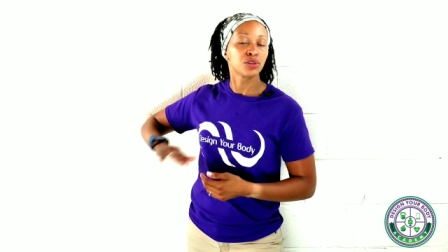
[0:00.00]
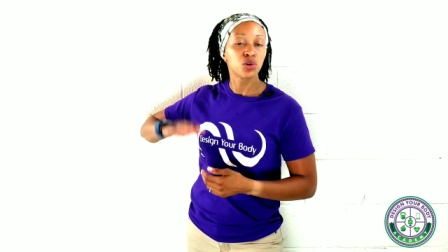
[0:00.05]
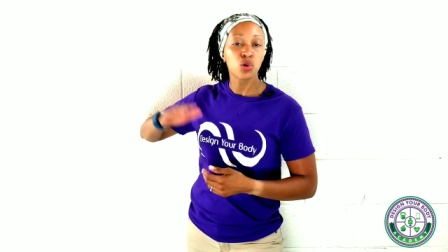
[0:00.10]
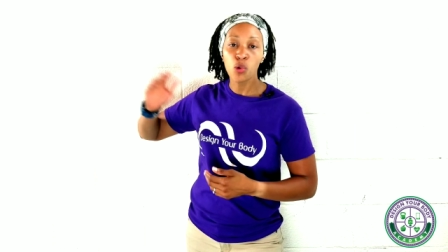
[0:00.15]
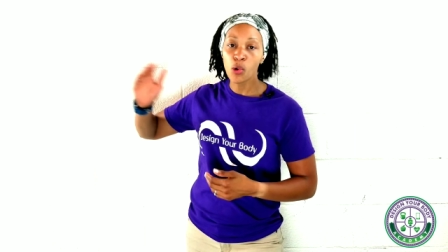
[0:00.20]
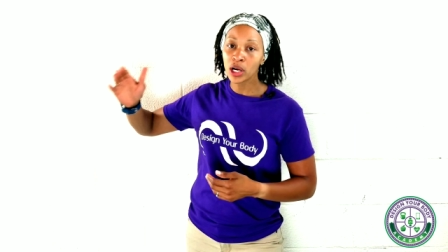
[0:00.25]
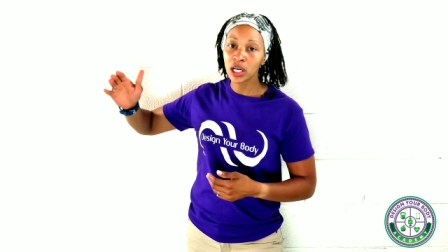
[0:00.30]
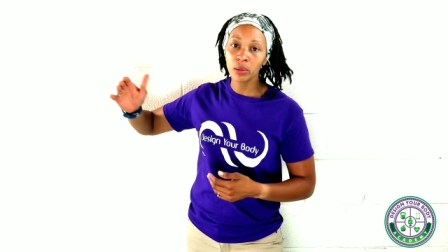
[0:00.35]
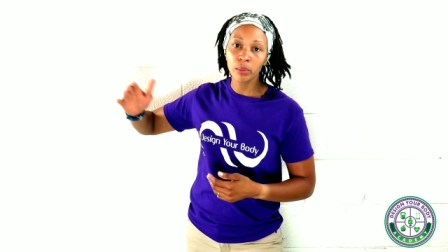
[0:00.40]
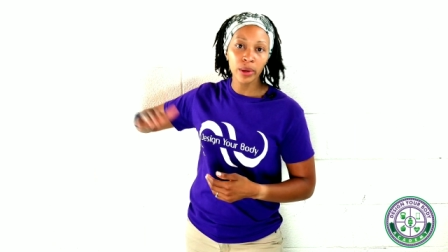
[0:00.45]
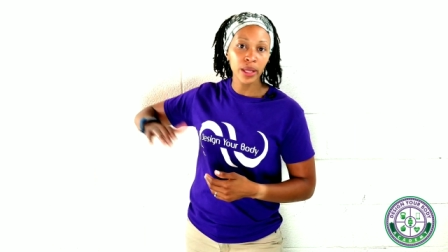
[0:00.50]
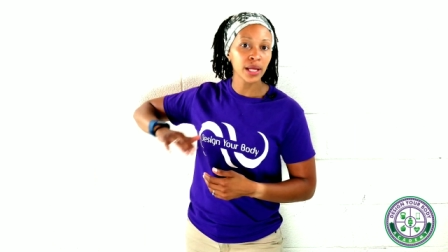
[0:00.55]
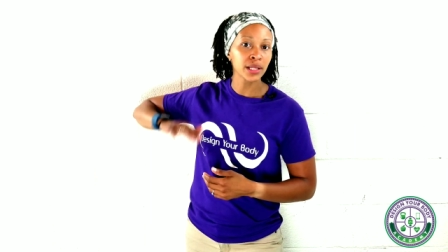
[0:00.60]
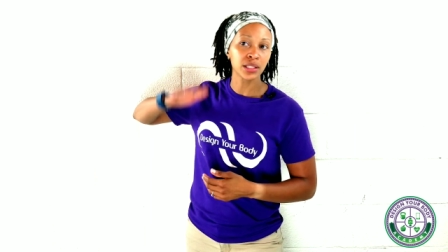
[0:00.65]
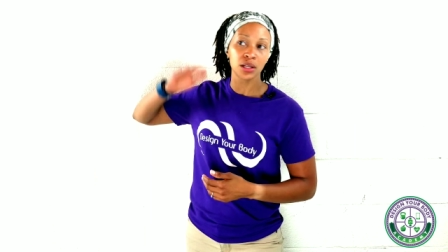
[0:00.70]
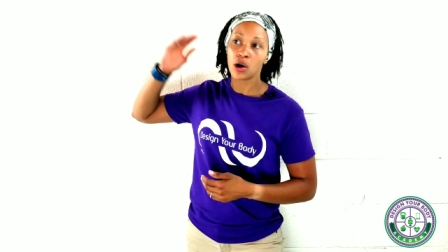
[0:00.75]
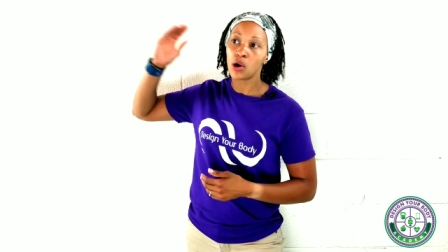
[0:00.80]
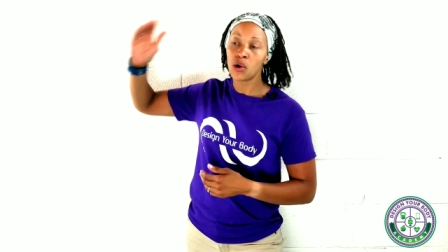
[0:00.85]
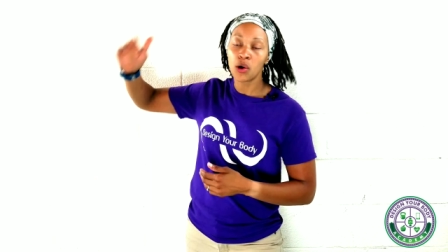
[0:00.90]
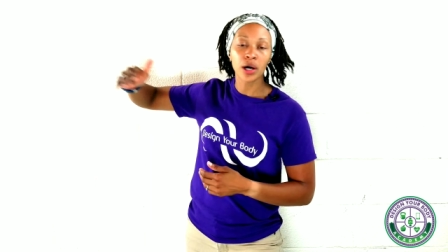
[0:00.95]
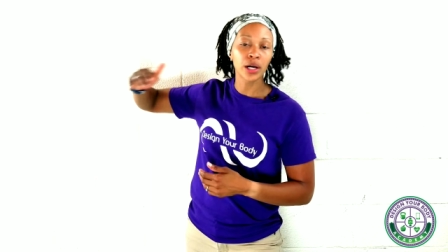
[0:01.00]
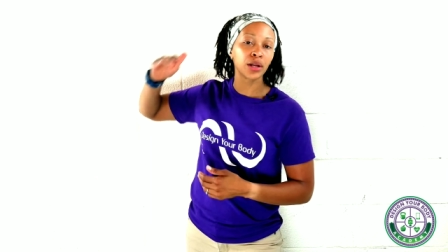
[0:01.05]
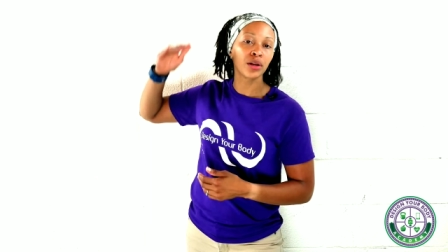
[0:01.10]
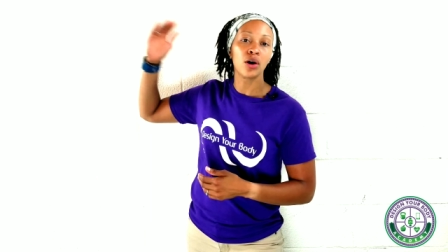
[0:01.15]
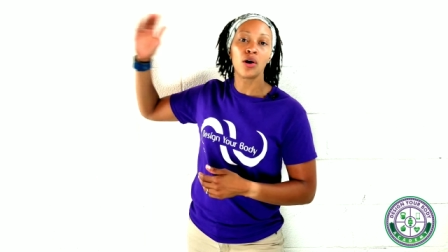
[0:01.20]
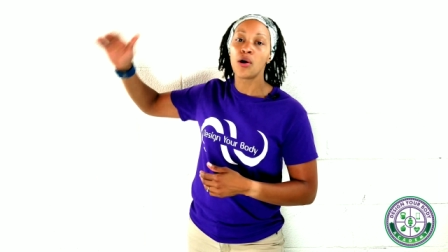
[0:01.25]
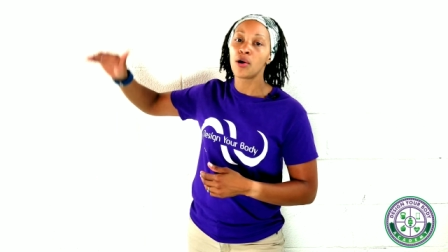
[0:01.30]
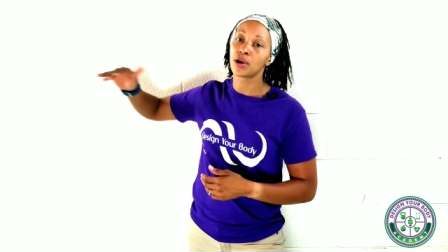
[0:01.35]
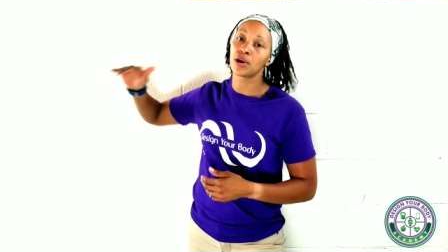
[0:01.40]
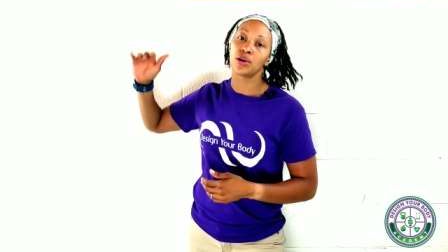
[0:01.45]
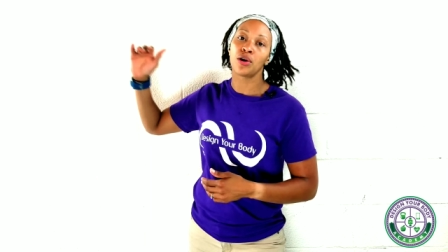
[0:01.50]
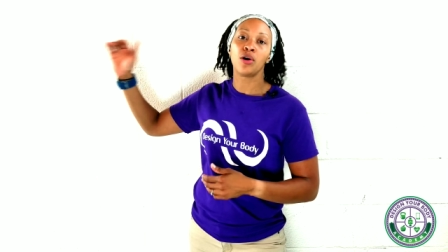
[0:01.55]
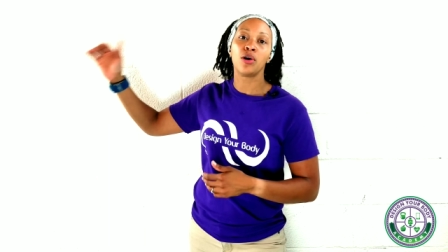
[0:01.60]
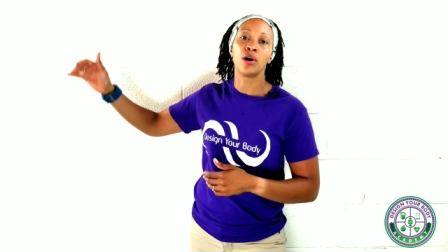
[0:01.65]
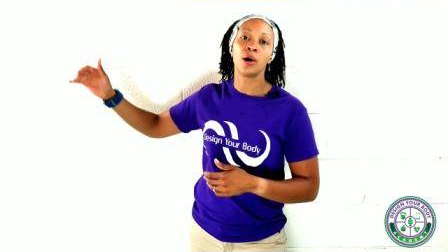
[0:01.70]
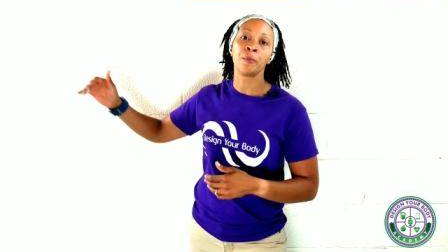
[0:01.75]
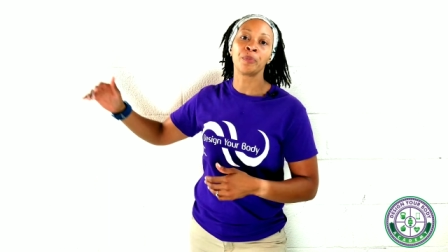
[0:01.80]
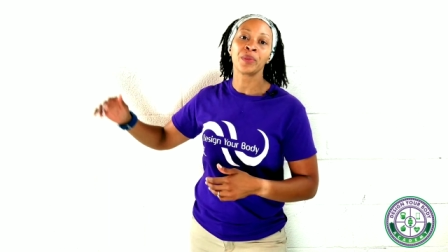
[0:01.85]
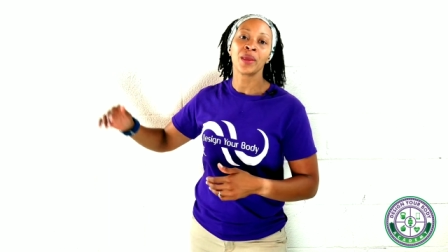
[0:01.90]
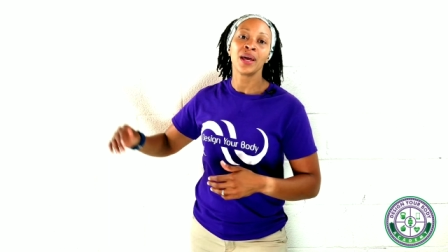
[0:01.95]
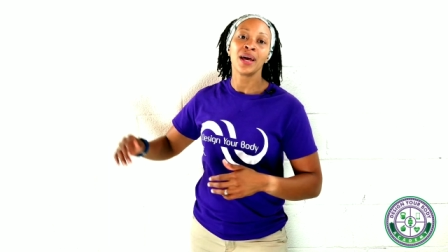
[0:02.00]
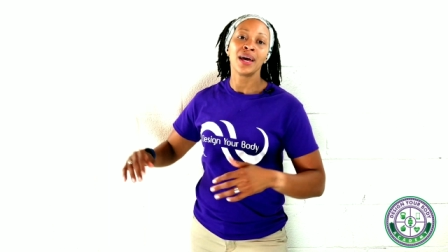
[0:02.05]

20 minutes on and on and on.